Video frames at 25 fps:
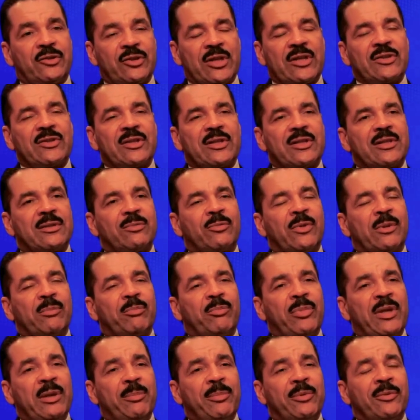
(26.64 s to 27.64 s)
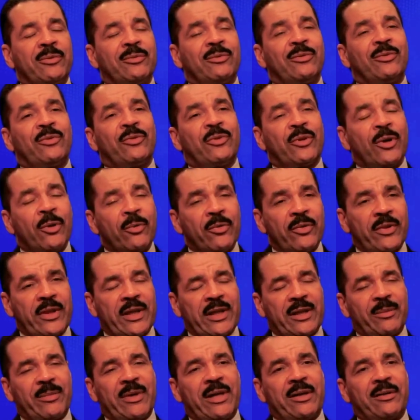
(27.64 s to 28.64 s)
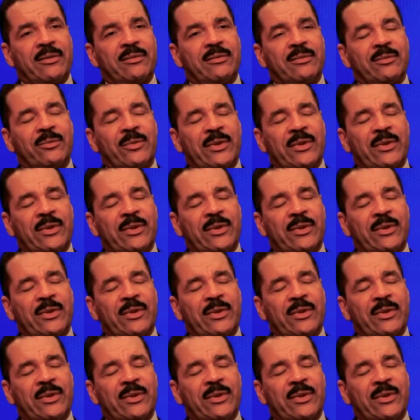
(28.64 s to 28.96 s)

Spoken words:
justice. What people don't think about